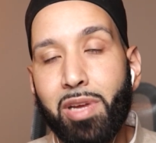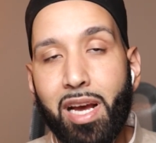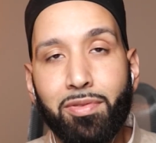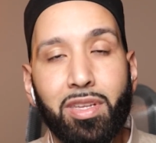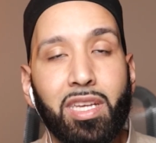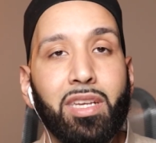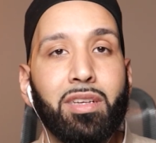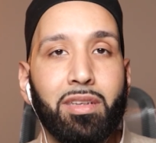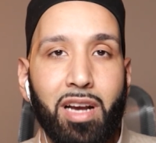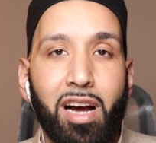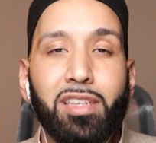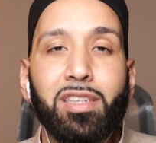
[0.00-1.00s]
We have to
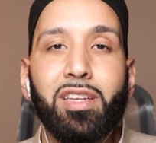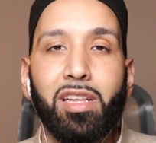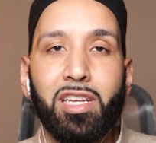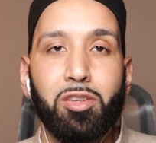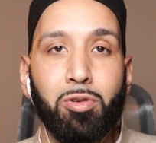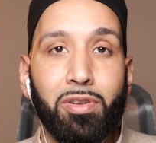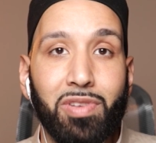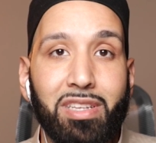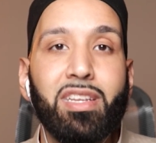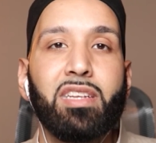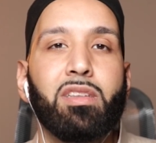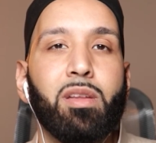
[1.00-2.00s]
constantly sort of
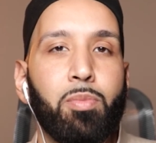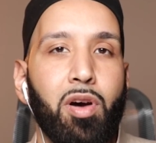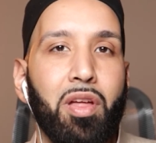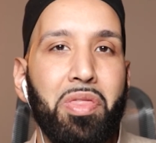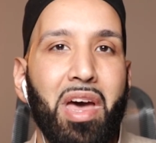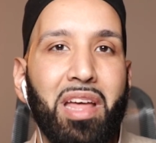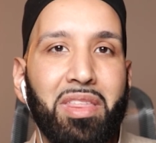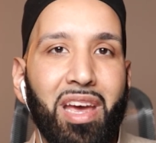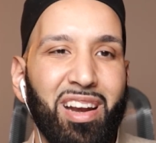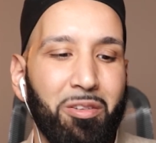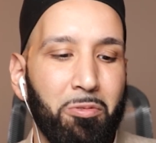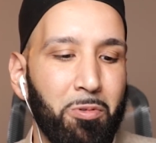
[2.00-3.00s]
insist upon
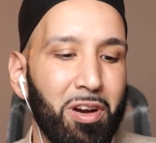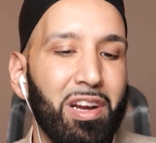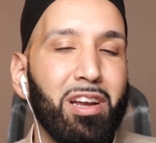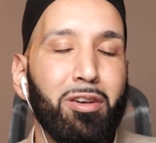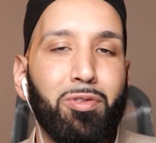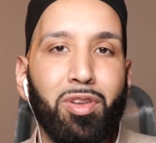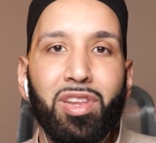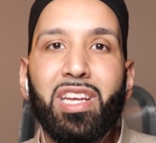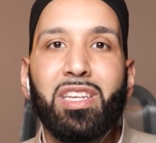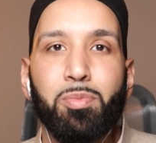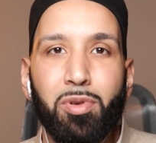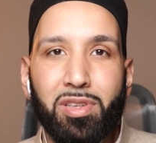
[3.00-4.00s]
that we're here for
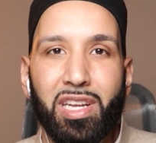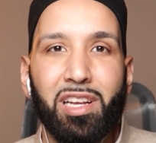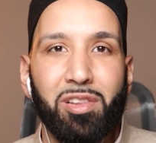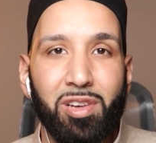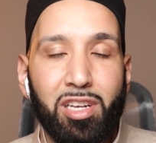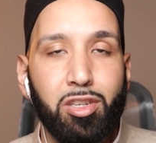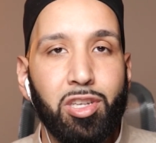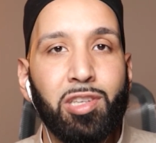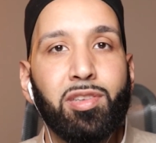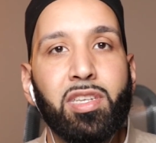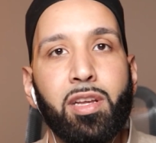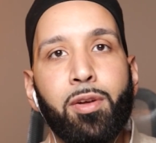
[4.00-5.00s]
these particular
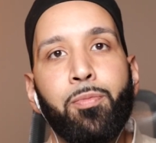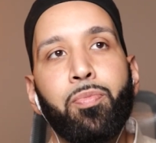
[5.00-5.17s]
issues.